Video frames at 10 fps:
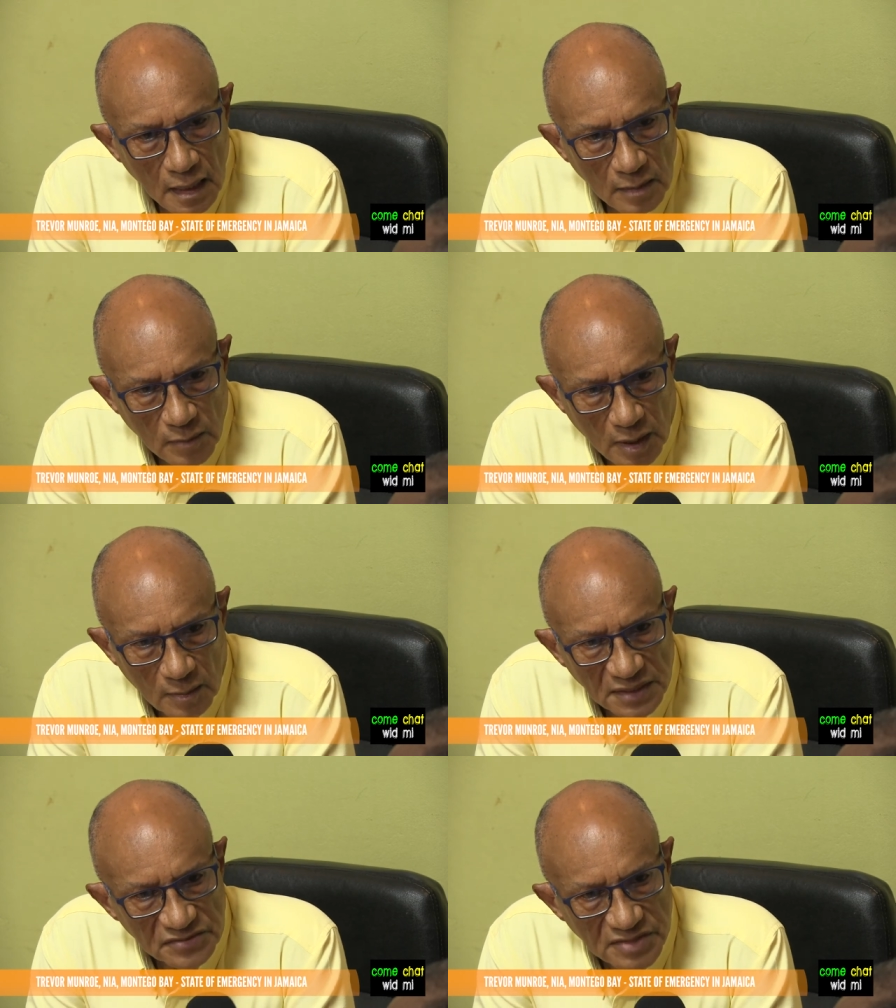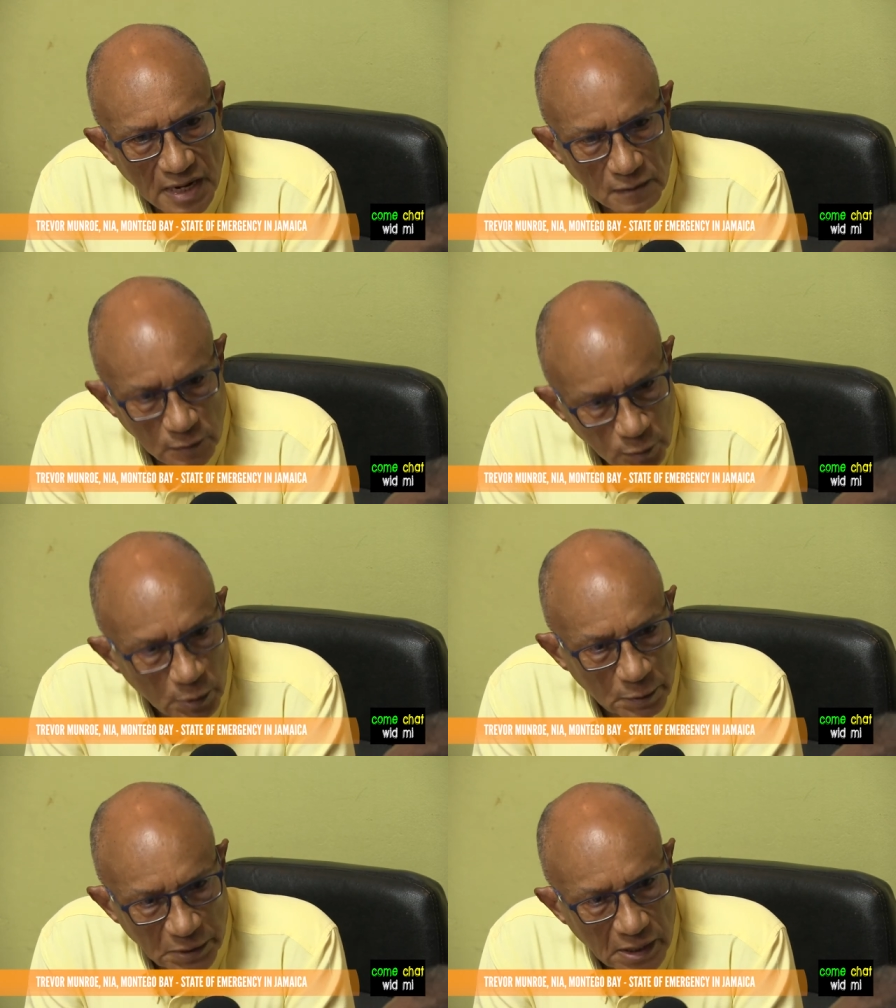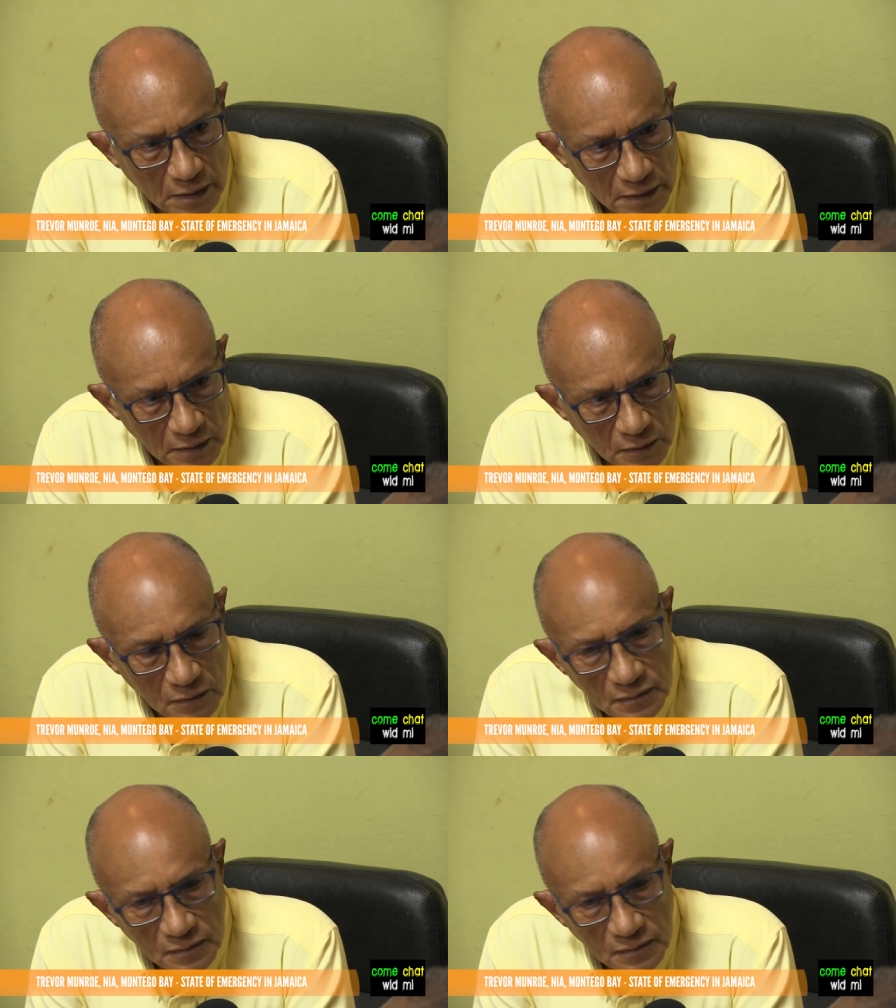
Bob, let's start with where we are now